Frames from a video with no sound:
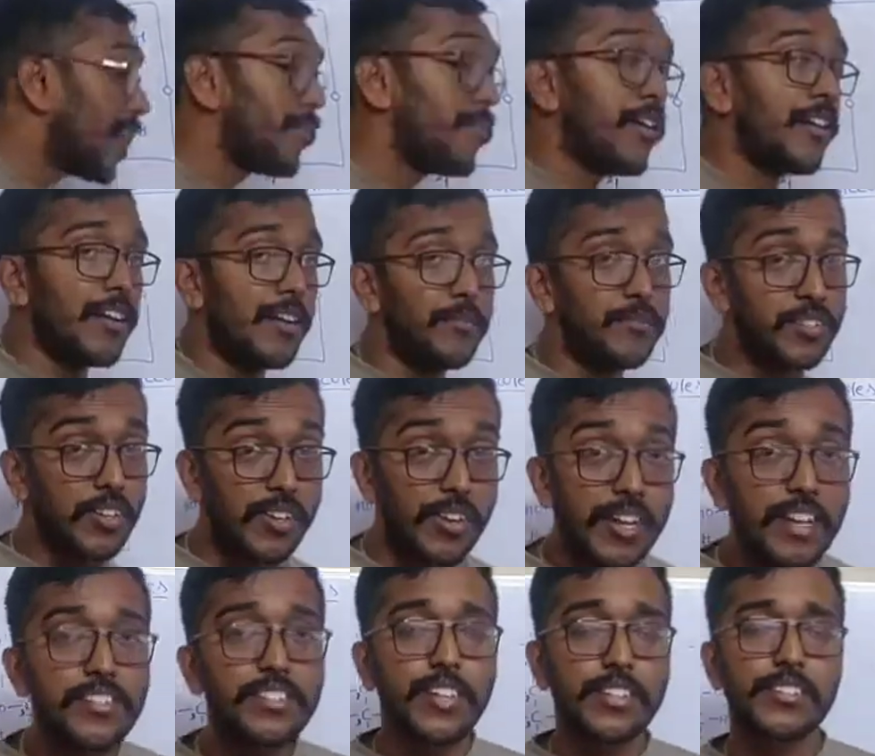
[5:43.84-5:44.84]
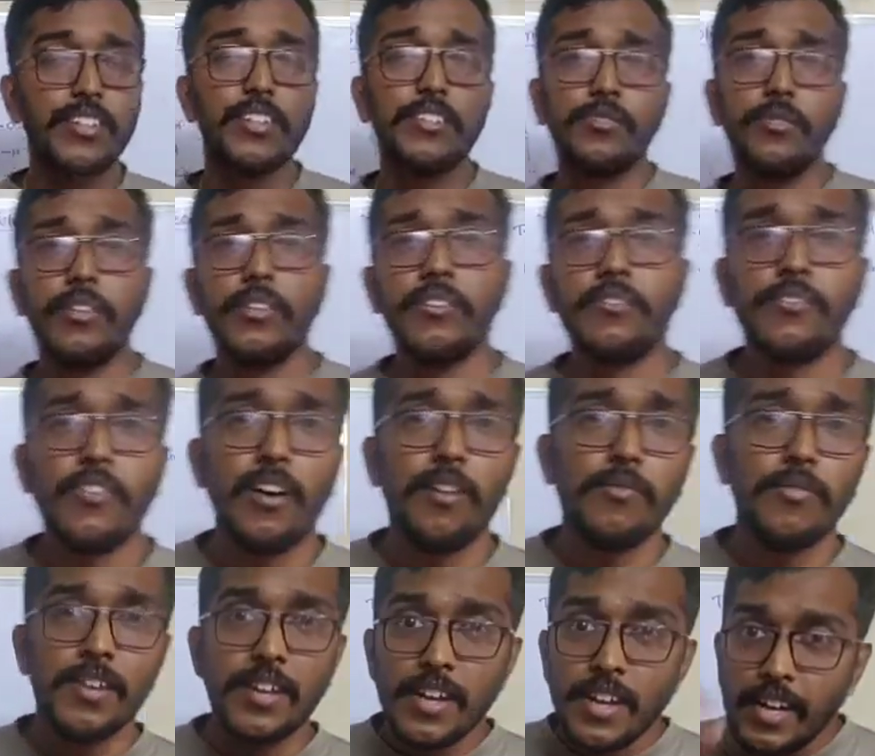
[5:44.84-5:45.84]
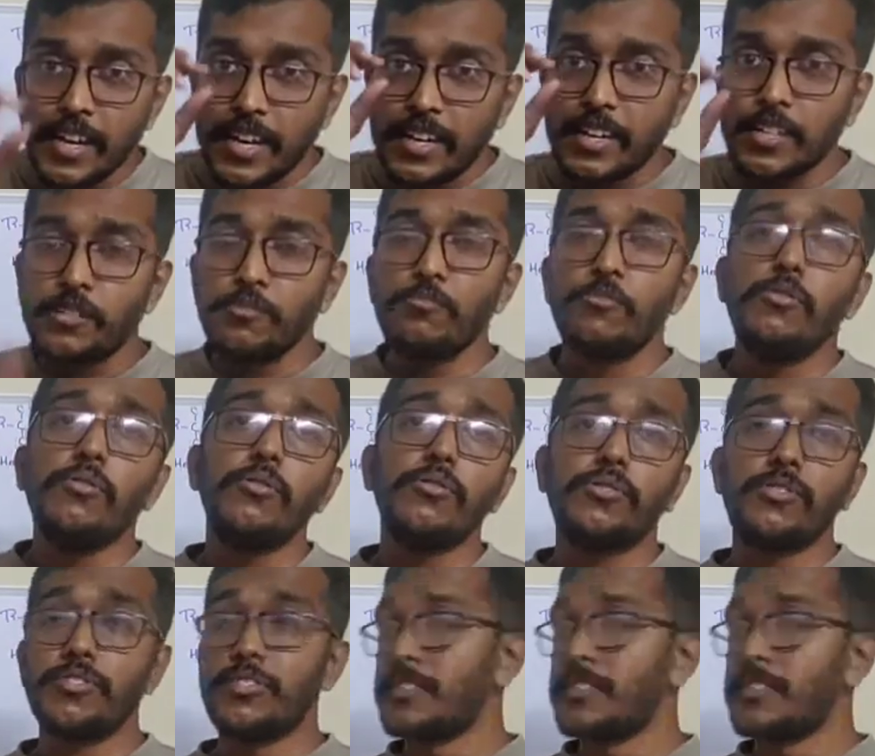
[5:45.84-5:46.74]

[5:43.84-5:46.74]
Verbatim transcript: carbon atoms ring structure is going to form it is most